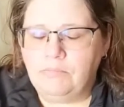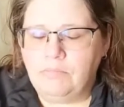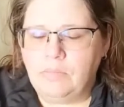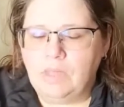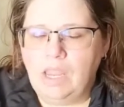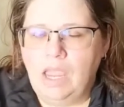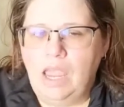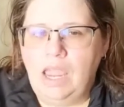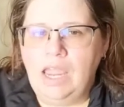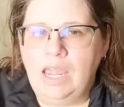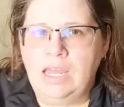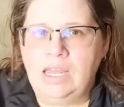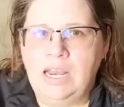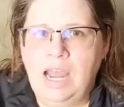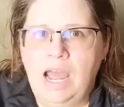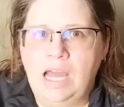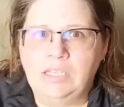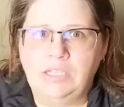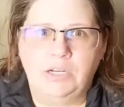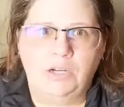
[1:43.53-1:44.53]

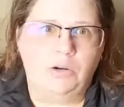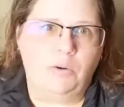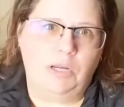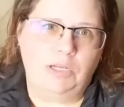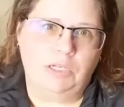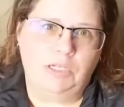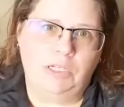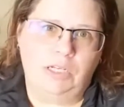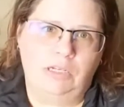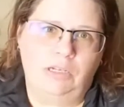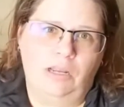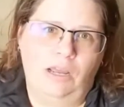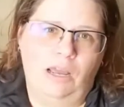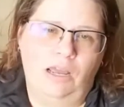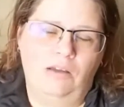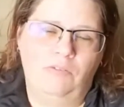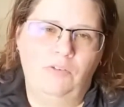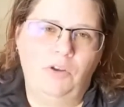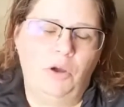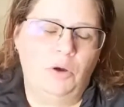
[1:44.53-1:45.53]
ask your question. I
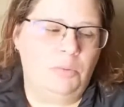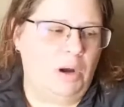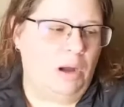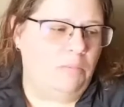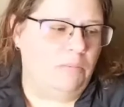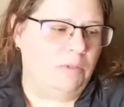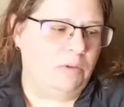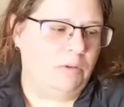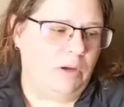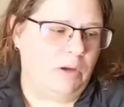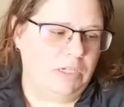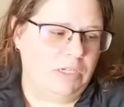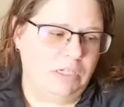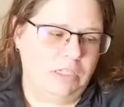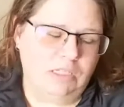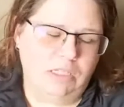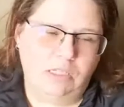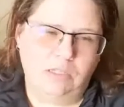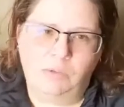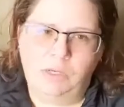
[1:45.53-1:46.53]
have no problem with questions
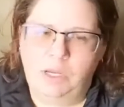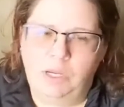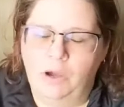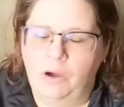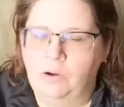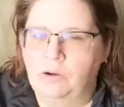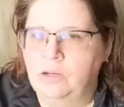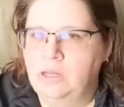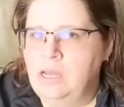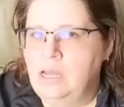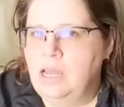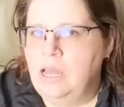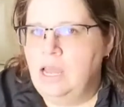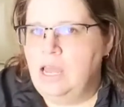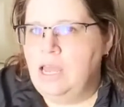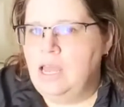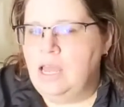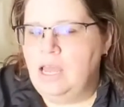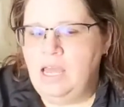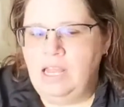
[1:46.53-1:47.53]
as we go
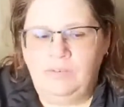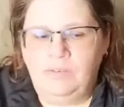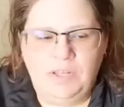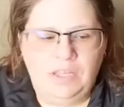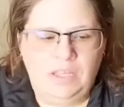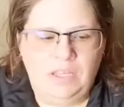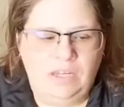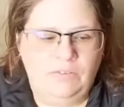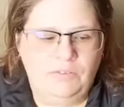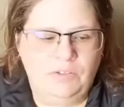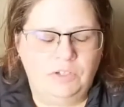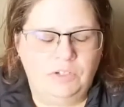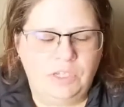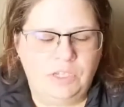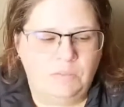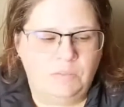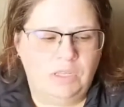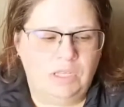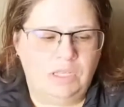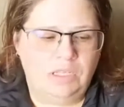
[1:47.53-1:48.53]
and everything. If there's
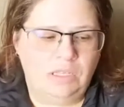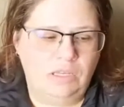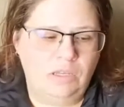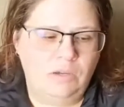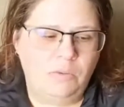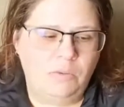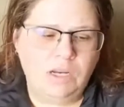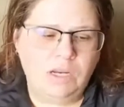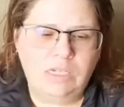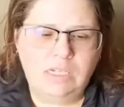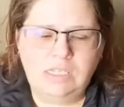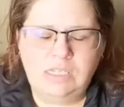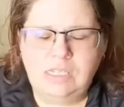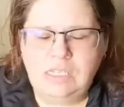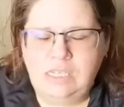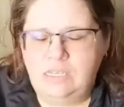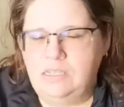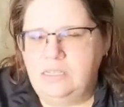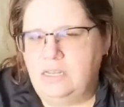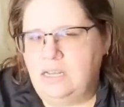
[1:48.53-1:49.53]
something that you wanted to
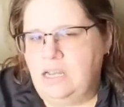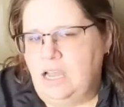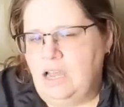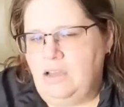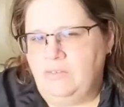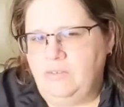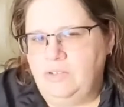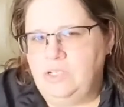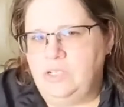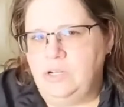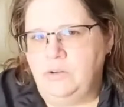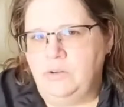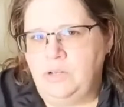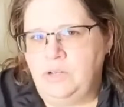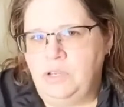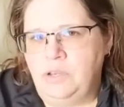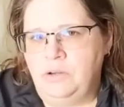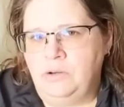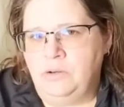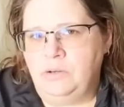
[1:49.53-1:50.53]
see that I haven't shown
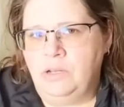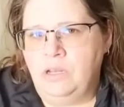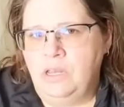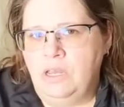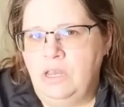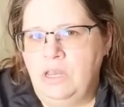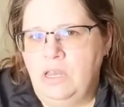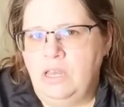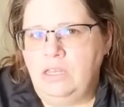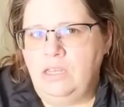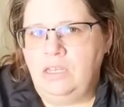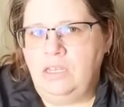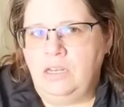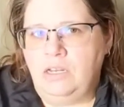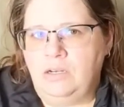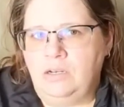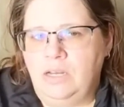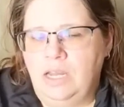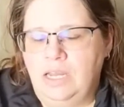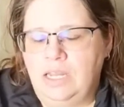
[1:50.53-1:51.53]
you,
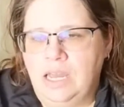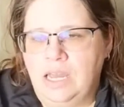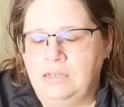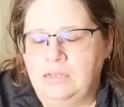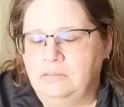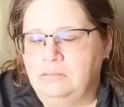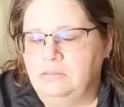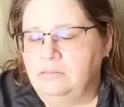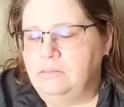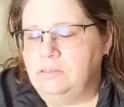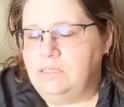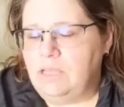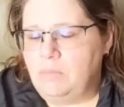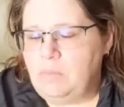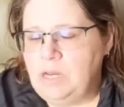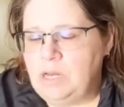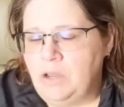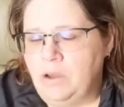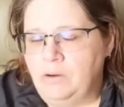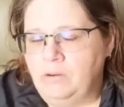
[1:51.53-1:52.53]
again, let me
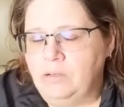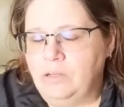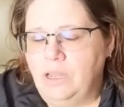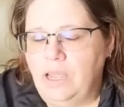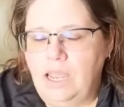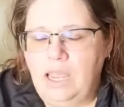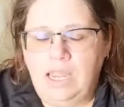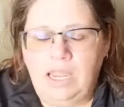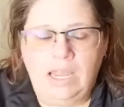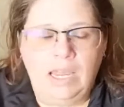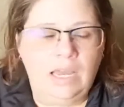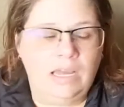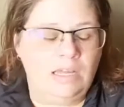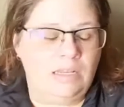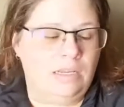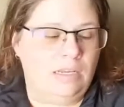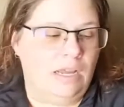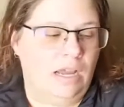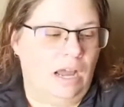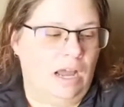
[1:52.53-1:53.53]
know.
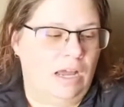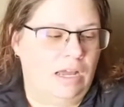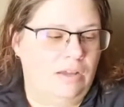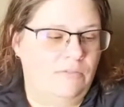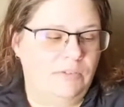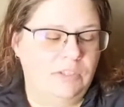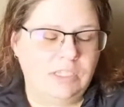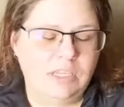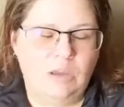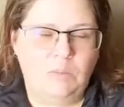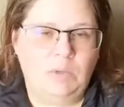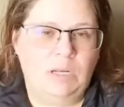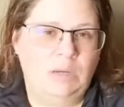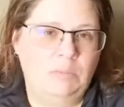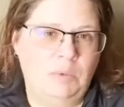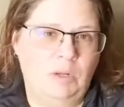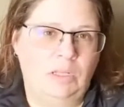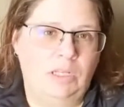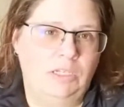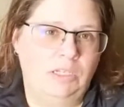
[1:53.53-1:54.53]
And if it's coming up,
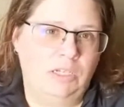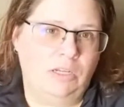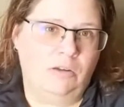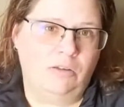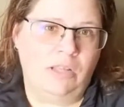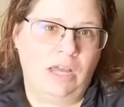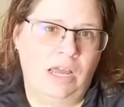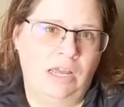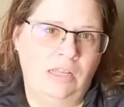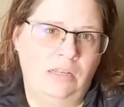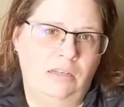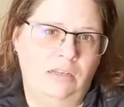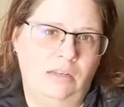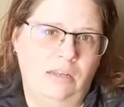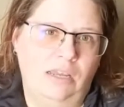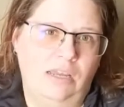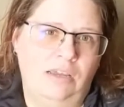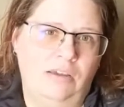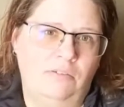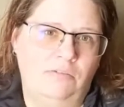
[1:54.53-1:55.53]
I'll let you know that.
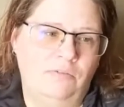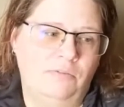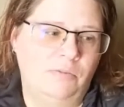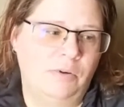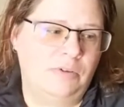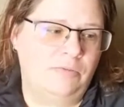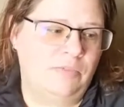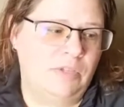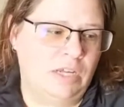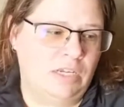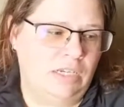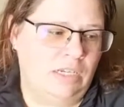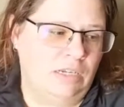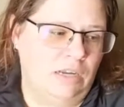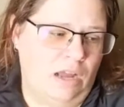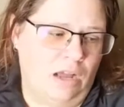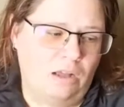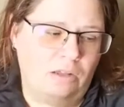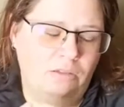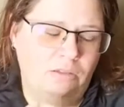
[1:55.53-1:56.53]
If we've done it,
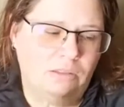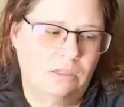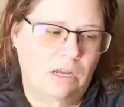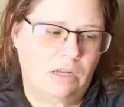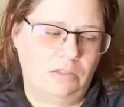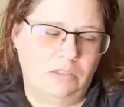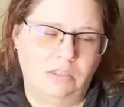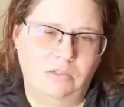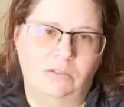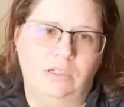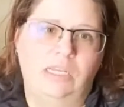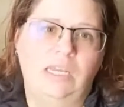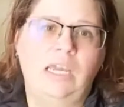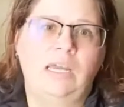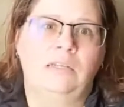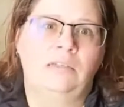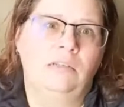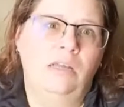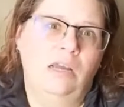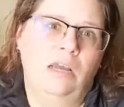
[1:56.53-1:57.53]
I'll do it
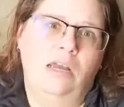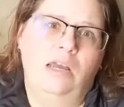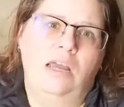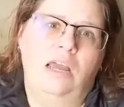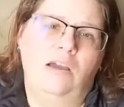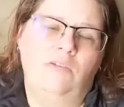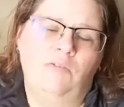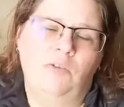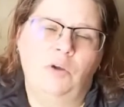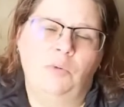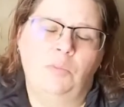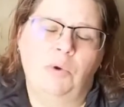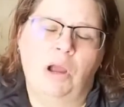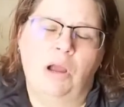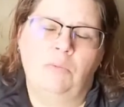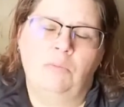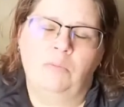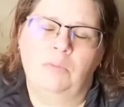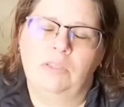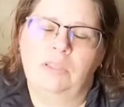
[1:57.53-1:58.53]
again. I have no
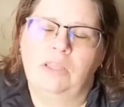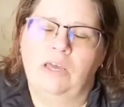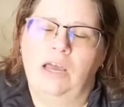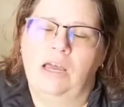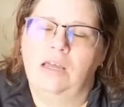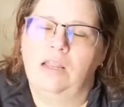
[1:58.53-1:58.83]
problem with that.